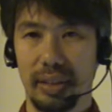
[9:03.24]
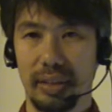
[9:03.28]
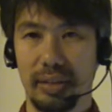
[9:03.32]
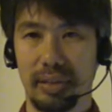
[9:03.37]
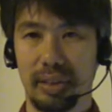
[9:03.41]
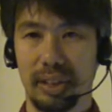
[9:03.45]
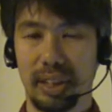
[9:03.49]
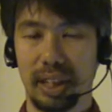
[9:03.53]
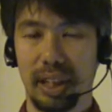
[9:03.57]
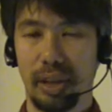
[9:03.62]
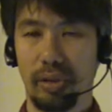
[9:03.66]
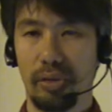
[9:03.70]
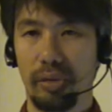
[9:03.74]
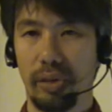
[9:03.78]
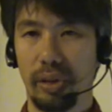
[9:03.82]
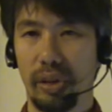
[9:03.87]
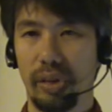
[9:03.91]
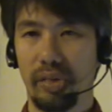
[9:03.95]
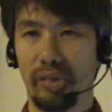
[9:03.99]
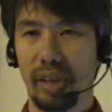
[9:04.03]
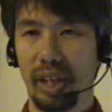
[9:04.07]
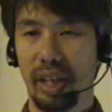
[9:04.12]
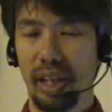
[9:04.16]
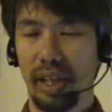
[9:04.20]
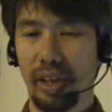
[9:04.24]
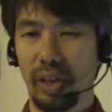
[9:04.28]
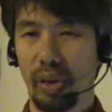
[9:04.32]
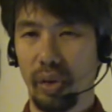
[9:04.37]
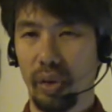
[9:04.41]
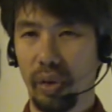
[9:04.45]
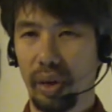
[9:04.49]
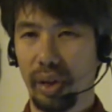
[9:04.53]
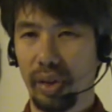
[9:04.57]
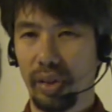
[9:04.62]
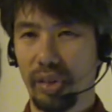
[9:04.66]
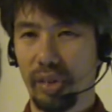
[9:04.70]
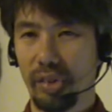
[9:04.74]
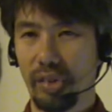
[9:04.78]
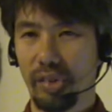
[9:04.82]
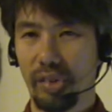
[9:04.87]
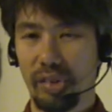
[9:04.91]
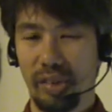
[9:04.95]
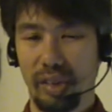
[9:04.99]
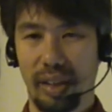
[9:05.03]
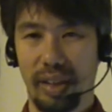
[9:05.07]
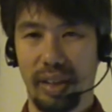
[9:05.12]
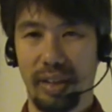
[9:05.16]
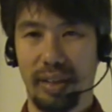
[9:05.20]
uh, selfless, egoless,
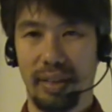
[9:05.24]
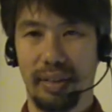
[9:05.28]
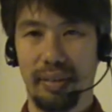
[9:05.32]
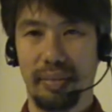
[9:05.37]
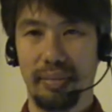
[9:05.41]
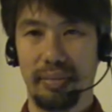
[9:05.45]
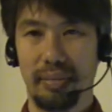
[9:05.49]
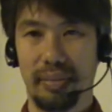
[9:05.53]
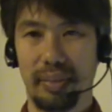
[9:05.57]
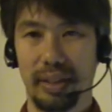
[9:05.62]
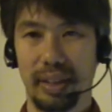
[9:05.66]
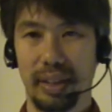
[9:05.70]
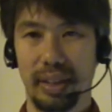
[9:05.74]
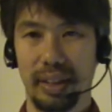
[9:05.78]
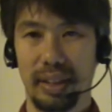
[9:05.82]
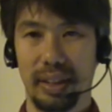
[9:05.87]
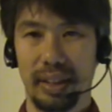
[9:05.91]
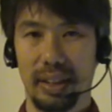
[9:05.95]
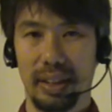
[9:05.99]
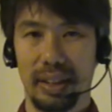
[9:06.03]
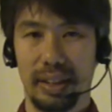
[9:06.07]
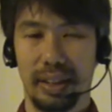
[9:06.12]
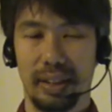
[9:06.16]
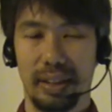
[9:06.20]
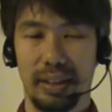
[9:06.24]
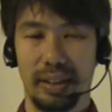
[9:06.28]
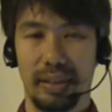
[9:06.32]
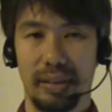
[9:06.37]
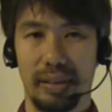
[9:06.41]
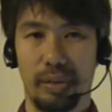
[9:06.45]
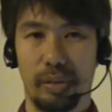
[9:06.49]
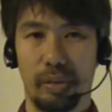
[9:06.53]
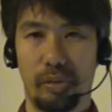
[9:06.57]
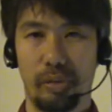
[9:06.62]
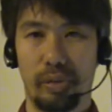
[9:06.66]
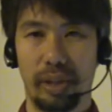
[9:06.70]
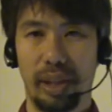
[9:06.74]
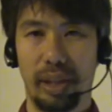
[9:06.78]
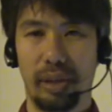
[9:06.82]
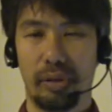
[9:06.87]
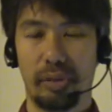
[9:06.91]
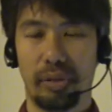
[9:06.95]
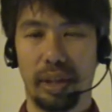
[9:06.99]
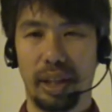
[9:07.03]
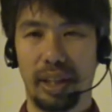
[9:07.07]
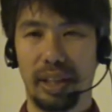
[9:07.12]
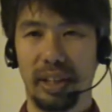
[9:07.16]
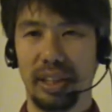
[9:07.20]
uh, uh, free
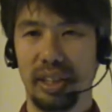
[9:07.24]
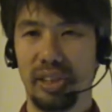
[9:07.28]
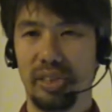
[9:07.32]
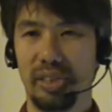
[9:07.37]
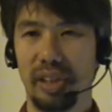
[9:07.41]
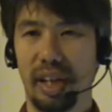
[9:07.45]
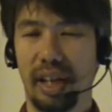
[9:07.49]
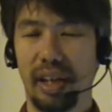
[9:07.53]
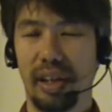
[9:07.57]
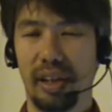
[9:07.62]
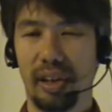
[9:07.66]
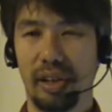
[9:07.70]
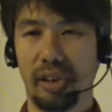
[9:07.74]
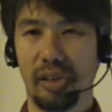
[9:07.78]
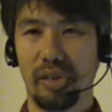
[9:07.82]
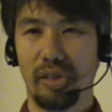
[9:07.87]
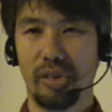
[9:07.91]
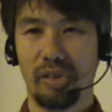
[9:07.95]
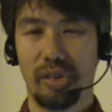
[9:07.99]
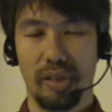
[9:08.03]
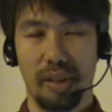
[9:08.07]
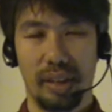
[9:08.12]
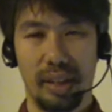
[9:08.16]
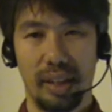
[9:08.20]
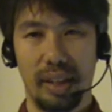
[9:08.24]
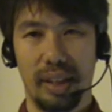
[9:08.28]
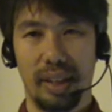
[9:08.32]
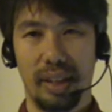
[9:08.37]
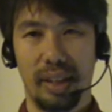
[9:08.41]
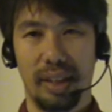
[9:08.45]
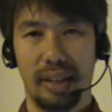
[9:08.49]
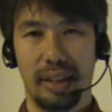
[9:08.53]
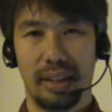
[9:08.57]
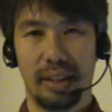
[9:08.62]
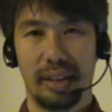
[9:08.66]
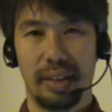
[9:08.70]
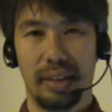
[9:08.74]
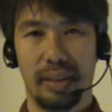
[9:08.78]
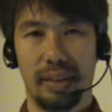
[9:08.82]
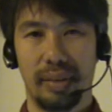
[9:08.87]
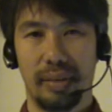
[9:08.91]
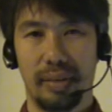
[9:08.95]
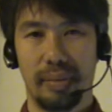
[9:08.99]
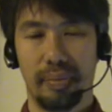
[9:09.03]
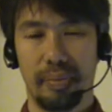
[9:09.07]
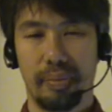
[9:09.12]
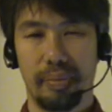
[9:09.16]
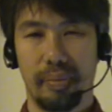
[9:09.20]
of any desires.
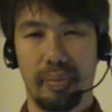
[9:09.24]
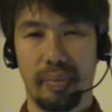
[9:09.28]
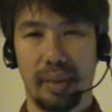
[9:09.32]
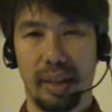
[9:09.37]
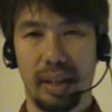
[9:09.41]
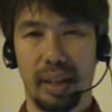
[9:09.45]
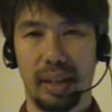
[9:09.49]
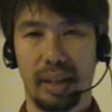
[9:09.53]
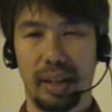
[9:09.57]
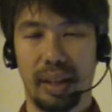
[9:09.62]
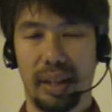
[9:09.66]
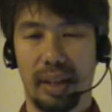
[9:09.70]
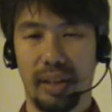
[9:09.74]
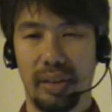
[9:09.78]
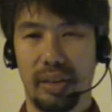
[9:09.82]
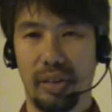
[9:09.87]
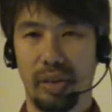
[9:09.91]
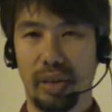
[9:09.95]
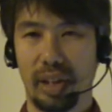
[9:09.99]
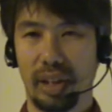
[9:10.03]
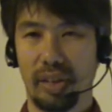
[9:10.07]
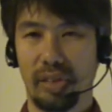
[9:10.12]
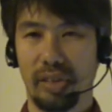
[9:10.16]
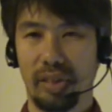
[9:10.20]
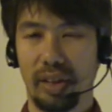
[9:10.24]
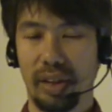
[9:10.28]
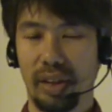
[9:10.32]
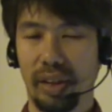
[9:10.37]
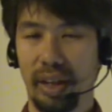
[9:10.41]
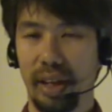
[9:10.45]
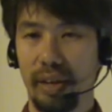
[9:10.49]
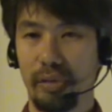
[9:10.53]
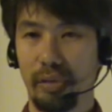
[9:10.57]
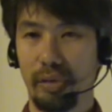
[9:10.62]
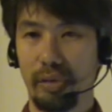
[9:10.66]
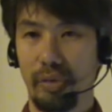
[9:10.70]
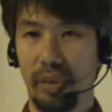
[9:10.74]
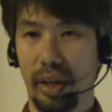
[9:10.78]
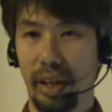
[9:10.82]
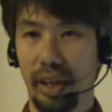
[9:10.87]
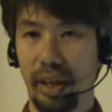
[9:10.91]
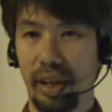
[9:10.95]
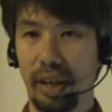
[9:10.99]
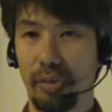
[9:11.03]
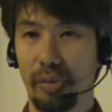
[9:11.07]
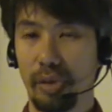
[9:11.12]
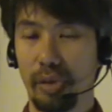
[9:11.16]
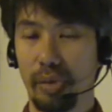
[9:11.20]
Um, and then you can still have a
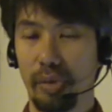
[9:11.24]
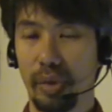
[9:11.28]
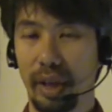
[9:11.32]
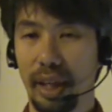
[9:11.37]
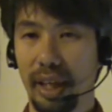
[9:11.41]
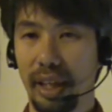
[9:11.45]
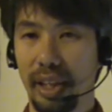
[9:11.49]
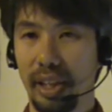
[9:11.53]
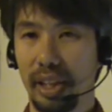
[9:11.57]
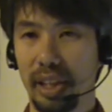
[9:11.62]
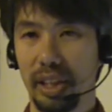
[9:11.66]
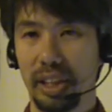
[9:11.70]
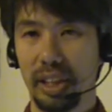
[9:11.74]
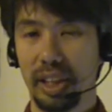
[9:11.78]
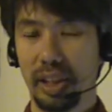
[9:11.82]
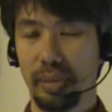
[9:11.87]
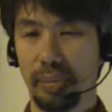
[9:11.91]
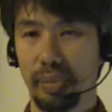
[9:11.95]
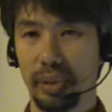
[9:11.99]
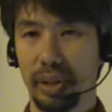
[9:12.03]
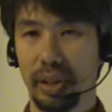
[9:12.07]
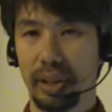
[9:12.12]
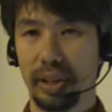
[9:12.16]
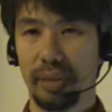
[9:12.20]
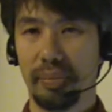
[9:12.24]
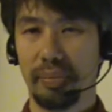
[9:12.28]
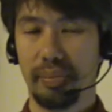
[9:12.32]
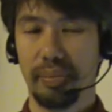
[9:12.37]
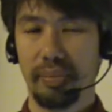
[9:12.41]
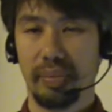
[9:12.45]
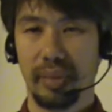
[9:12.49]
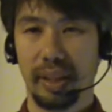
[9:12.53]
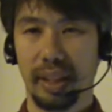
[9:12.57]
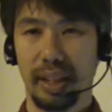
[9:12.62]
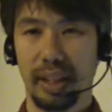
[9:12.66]
very loving relationship with them.